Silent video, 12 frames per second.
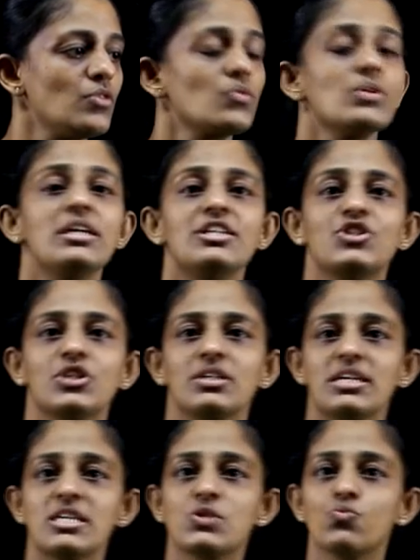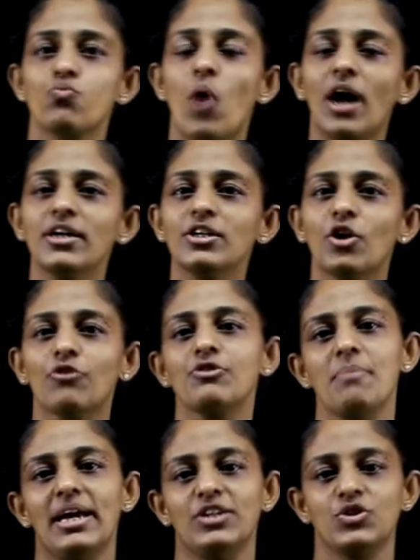religion is one of
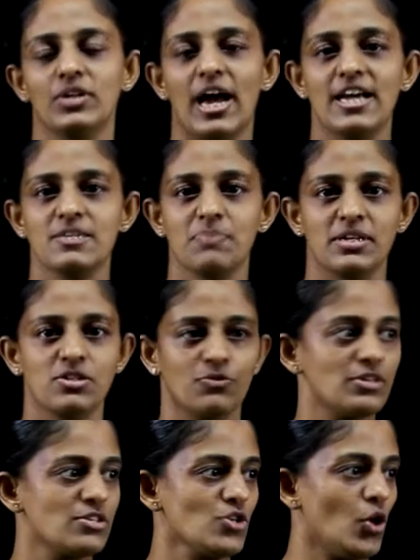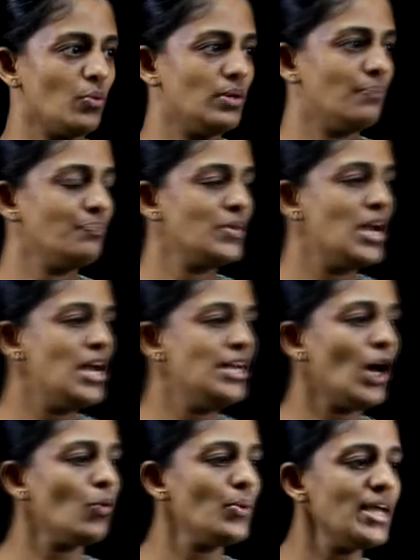the major aspects of this novel.
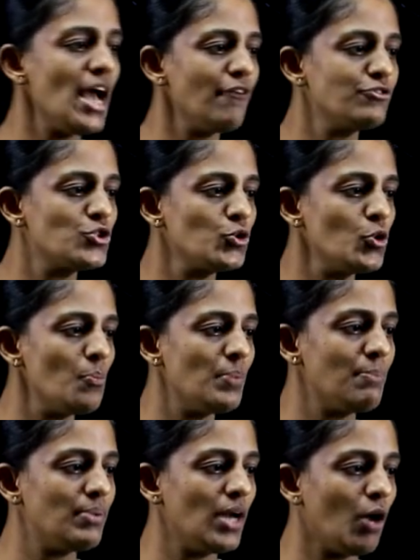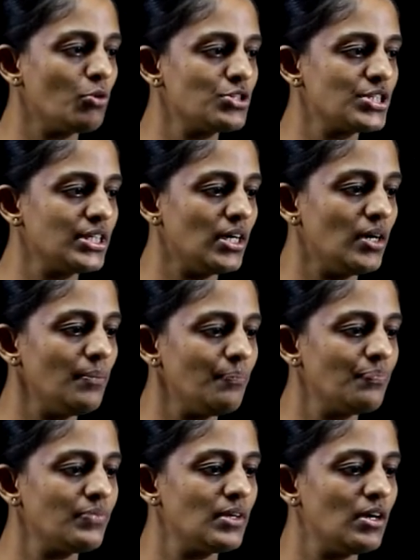Now we have two people out here,
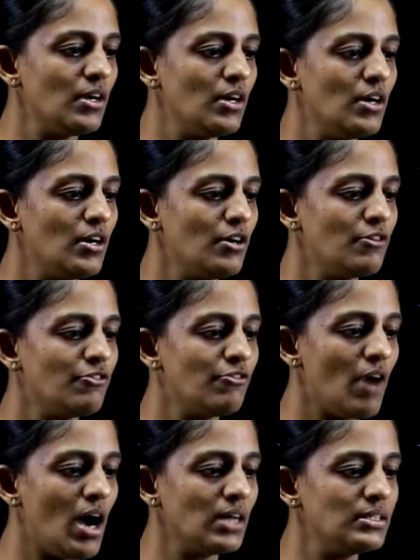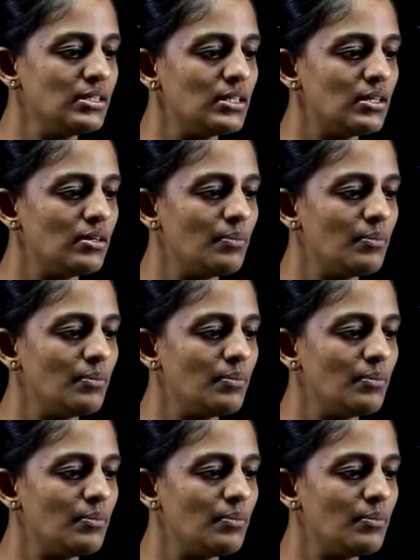father